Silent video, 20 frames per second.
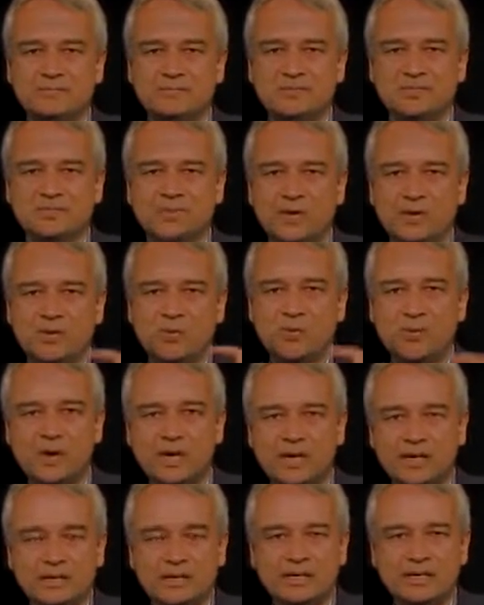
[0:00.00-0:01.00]
between
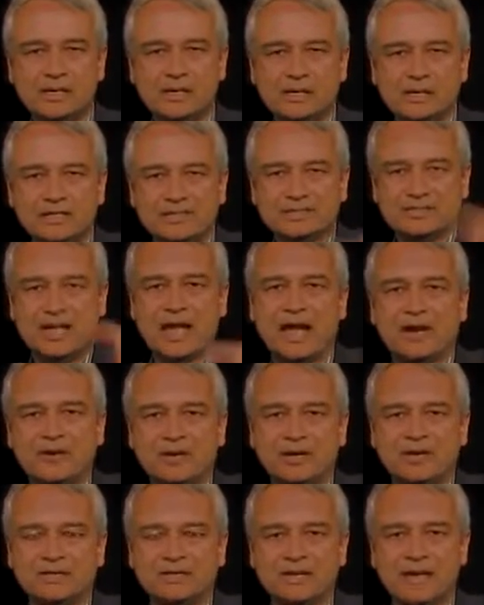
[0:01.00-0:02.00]
one
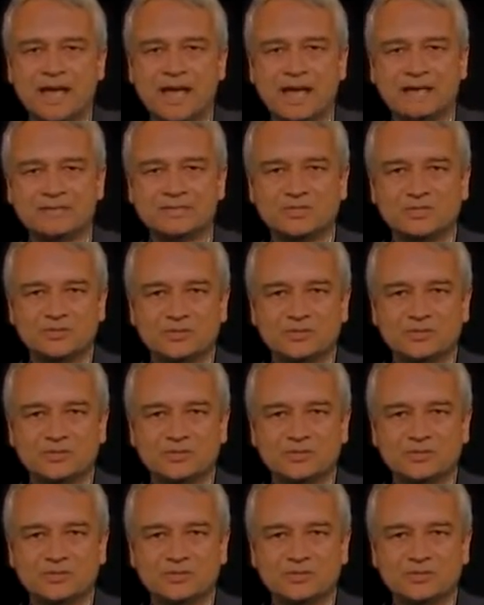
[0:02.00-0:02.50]
scattering and the next.